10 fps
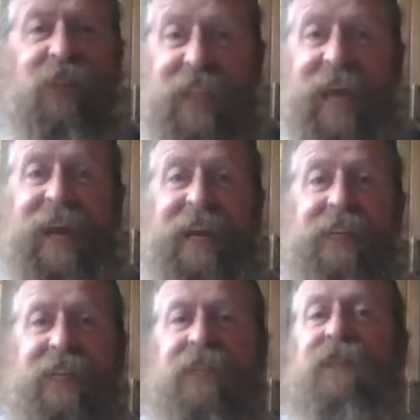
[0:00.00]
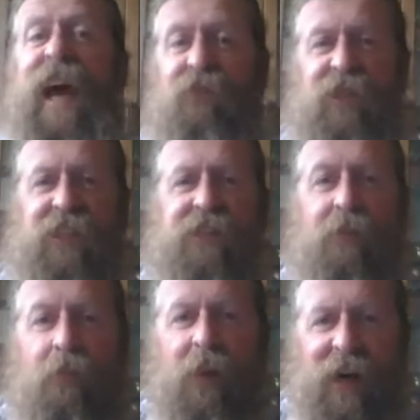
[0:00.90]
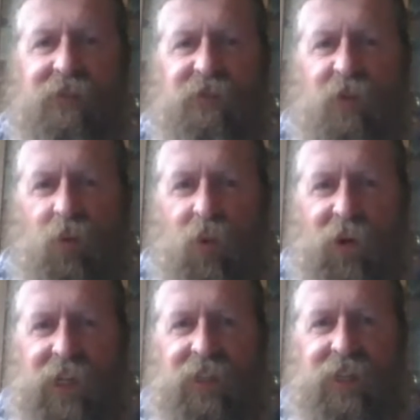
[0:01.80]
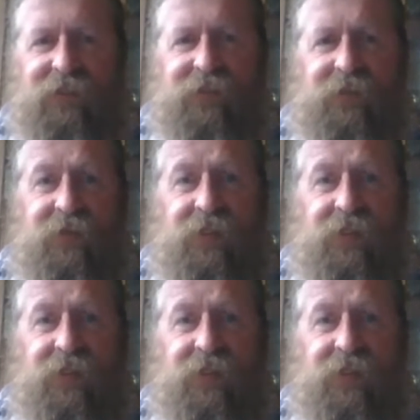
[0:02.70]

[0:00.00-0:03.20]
land is that which is above water level.